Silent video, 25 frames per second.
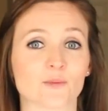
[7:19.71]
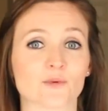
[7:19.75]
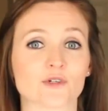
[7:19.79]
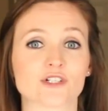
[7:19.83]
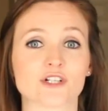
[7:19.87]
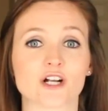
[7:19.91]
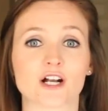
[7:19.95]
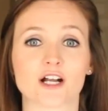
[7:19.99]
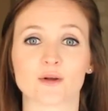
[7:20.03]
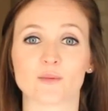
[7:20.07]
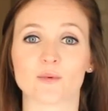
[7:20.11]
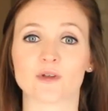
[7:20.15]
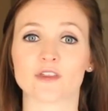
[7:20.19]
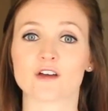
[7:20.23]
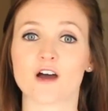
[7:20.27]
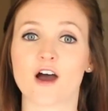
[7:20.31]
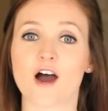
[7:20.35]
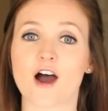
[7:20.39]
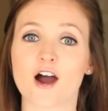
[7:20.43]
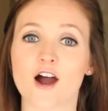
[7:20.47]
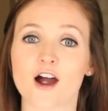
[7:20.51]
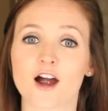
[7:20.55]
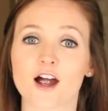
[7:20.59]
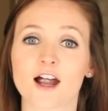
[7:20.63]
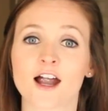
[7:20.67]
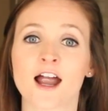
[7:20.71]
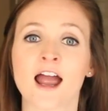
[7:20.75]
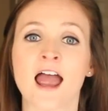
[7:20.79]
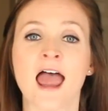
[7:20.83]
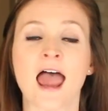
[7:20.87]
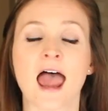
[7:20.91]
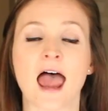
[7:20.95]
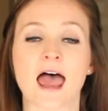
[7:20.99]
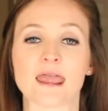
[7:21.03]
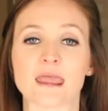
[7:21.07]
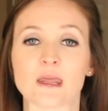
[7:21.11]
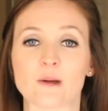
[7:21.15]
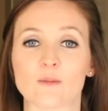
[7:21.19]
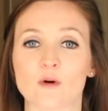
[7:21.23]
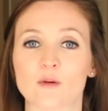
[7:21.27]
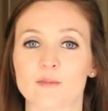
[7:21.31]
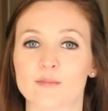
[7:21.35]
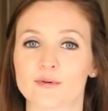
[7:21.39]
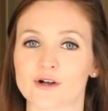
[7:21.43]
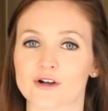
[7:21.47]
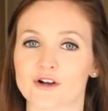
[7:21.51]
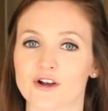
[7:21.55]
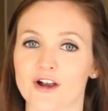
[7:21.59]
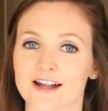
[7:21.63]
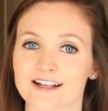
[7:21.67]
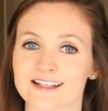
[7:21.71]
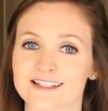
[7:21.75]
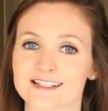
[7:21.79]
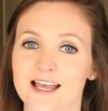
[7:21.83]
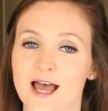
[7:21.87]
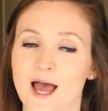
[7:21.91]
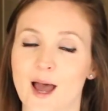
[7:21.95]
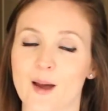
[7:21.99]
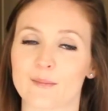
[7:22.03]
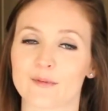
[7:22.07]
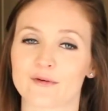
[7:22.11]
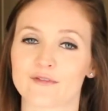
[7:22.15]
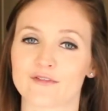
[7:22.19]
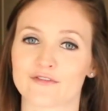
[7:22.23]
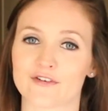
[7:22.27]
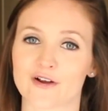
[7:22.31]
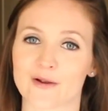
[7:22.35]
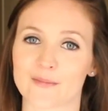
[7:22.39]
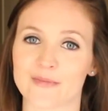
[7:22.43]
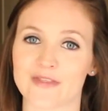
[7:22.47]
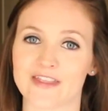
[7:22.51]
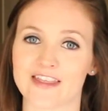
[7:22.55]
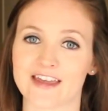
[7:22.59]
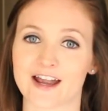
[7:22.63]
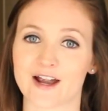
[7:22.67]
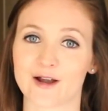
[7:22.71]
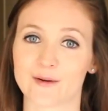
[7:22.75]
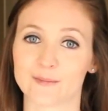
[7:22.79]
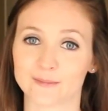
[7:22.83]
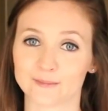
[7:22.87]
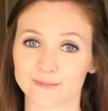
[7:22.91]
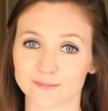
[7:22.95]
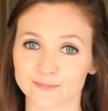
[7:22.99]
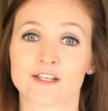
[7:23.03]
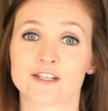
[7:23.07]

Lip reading: We're starting with R, and then we'll progress up from there.